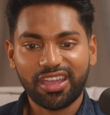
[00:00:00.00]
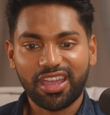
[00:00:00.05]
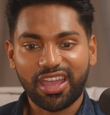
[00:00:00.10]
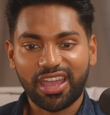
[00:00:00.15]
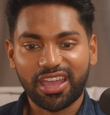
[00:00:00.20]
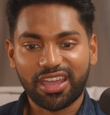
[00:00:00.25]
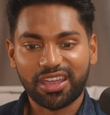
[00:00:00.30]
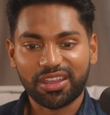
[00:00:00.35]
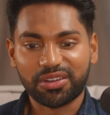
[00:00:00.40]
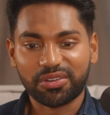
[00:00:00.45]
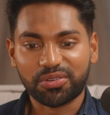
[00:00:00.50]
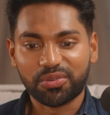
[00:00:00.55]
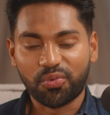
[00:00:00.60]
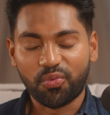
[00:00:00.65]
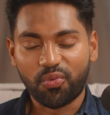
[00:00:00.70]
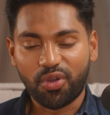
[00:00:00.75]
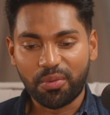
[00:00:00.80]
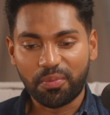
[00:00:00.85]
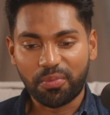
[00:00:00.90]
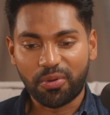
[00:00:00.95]
and
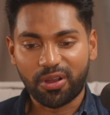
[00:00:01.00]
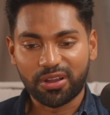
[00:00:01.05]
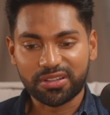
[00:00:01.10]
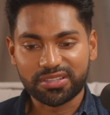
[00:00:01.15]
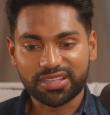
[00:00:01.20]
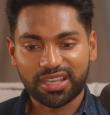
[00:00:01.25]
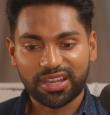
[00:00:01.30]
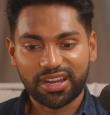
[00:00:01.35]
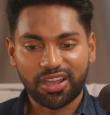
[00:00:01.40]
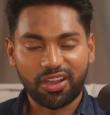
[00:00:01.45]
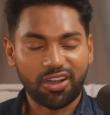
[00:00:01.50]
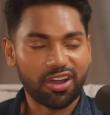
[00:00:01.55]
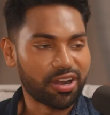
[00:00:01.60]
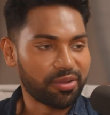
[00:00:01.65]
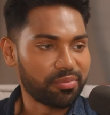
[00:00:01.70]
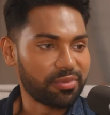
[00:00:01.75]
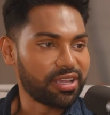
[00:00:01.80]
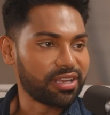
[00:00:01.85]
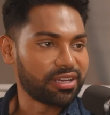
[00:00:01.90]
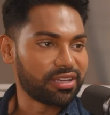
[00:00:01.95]
what parts can I
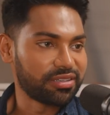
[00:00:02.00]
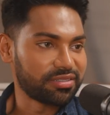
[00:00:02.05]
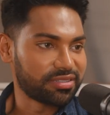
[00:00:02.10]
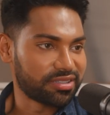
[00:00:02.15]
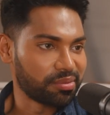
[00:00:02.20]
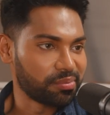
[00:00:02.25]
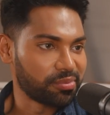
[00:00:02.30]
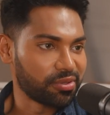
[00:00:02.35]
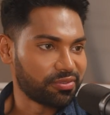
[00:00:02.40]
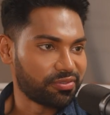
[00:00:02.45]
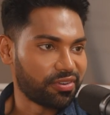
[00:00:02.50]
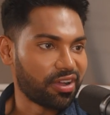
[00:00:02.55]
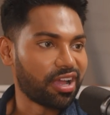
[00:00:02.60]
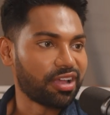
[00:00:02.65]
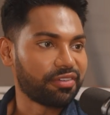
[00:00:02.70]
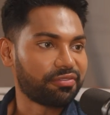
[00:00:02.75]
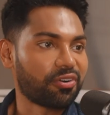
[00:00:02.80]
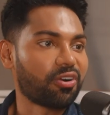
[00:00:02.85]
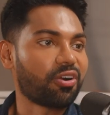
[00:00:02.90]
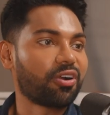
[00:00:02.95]
automate and
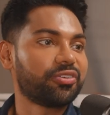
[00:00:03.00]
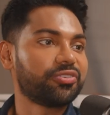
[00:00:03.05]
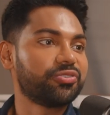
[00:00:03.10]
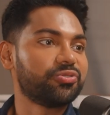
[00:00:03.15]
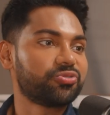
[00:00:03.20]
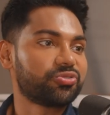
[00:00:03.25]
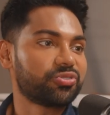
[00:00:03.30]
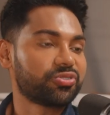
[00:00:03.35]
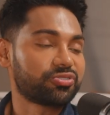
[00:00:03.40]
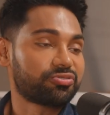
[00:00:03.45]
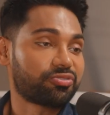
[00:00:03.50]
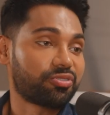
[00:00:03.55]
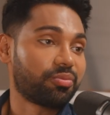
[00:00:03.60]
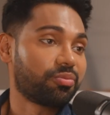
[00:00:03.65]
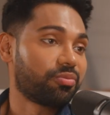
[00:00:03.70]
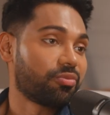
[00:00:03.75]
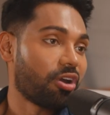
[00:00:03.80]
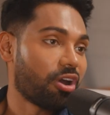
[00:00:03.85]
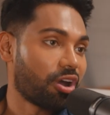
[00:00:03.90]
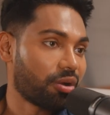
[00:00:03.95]
simplify for our users,
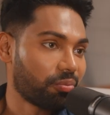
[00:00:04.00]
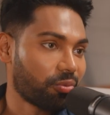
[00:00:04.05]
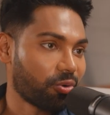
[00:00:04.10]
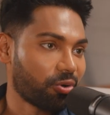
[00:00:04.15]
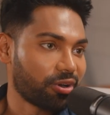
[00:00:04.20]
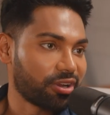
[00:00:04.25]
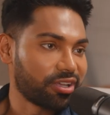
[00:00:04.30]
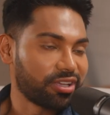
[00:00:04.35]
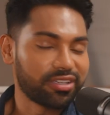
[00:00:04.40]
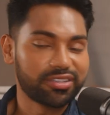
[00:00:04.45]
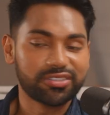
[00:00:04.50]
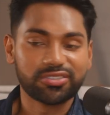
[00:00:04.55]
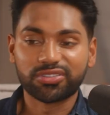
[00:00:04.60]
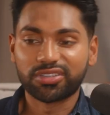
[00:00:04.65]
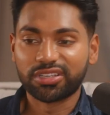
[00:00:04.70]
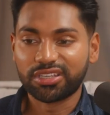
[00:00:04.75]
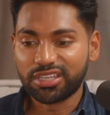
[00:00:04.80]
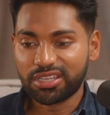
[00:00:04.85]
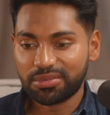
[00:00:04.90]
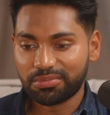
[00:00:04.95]
from onboarding to
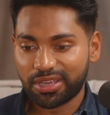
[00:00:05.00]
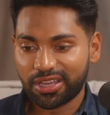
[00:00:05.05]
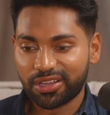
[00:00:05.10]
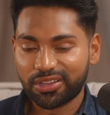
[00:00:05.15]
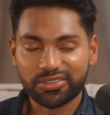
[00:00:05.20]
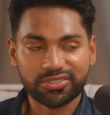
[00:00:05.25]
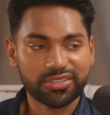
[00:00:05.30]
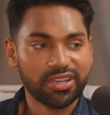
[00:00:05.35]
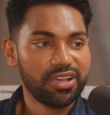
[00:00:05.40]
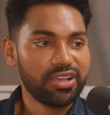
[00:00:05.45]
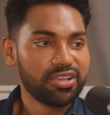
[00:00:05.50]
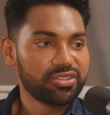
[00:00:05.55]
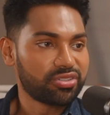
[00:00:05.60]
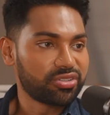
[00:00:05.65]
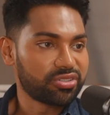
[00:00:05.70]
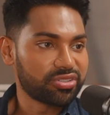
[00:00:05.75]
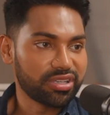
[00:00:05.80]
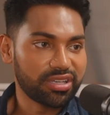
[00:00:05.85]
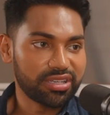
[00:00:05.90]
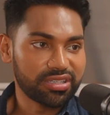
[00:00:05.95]
the emails. So
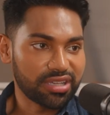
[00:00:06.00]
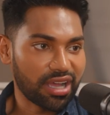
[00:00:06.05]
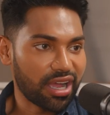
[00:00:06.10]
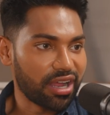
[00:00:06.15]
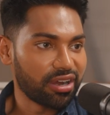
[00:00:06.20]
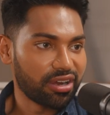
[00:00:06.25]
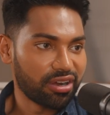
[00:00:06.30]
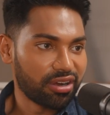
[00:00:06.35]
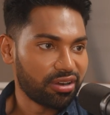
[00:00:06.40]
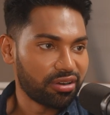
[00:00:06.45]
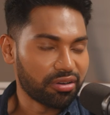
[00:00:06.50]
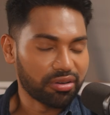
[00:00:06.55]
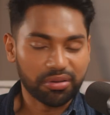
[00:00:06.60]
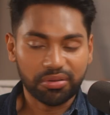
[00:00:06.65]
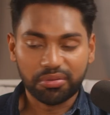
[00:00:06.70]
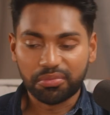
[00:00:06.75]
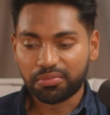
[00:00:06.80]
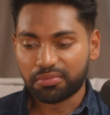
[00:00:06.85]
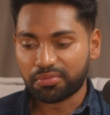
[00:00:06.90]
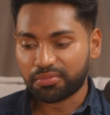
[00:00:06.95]
there's an entire
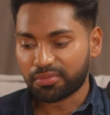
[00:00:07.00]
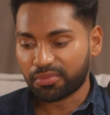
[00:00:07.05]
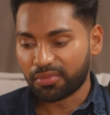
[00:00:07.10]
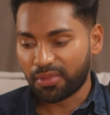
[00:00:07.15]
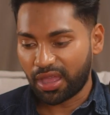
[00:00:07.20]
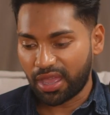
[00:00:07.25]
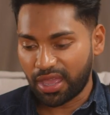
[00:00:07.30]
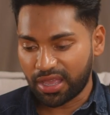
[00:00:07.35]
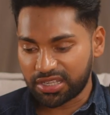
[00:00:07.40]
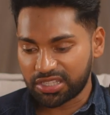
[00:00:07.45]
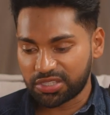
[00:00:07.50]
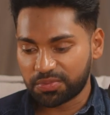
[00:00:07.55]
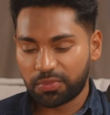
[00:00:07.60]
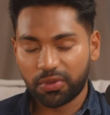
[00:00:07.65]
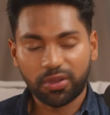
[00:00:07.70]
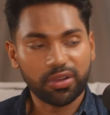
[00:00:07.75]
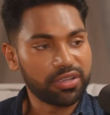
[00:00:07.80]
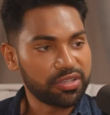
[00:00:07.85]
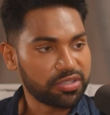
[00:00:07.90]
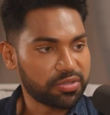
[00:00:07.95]

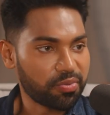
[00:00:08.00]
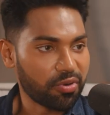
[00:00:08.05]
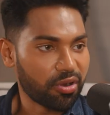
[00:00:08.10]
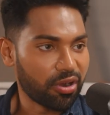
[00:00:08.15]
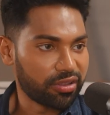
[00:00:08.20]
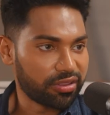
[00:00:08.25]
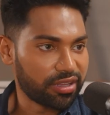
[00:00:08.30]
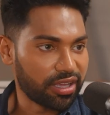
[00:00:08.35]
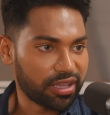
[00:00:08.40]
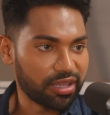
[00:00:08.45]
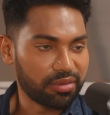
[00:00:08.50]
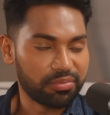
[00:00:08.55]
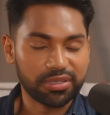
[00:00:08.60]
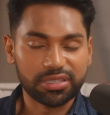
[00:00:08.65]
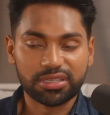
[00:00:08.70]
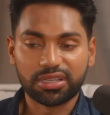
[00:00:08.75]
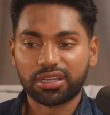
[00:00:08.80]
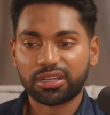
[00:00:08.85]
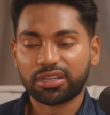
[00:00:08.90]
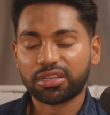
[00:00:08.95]
experience part that can be
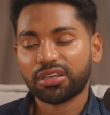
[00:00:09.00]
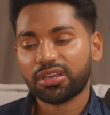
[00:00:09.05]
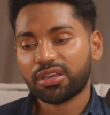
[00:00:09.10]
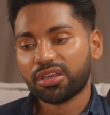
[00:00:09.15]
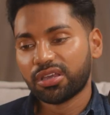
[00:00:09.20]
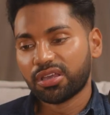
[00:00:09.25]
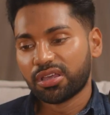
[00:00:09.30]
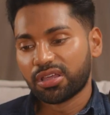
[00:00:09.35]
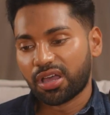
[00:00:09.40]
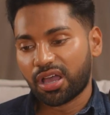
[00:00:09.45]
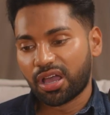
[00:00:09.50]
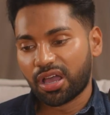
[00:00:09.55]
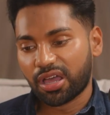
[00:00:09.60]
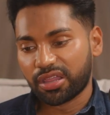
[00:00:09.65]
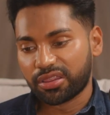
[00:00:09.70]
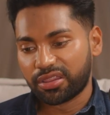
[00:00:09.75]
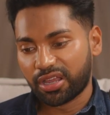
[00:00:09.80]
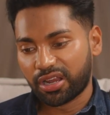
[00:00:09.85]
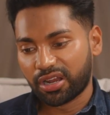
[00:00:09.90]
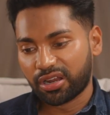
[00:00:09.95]
done
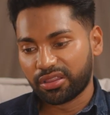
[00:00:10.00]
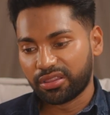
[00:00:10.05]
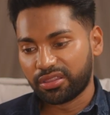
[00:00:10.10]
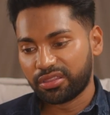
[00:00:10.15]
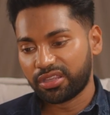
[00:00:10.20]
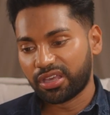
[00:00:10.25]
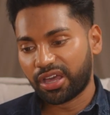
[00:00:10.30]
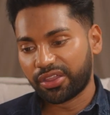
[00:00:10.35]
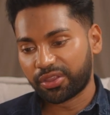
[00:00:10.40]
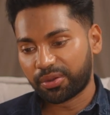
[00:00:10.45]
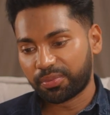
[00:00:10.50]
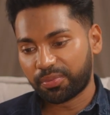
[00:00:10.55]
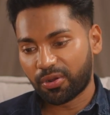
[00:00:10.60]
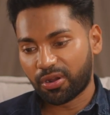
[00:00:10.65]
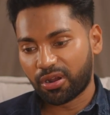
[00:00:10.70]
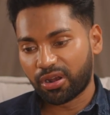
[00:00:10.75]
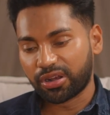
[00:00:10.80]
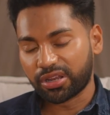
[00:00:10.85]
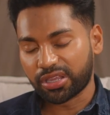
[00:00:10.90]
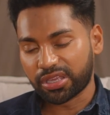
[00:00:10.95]
there. The other
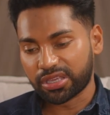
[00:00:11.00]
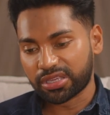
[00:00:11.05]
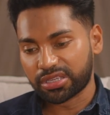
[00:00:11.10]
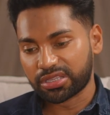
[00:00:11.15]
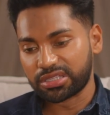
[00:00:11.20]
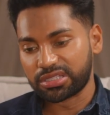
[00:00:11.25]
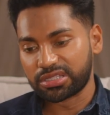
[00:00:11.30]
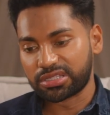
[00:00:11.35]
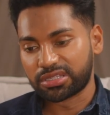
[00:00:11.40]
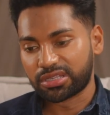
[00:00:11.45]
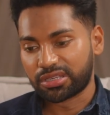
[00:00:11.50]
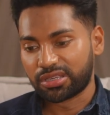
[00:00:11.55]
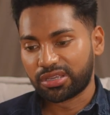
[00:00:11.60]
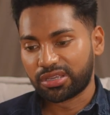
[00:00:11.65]
part is,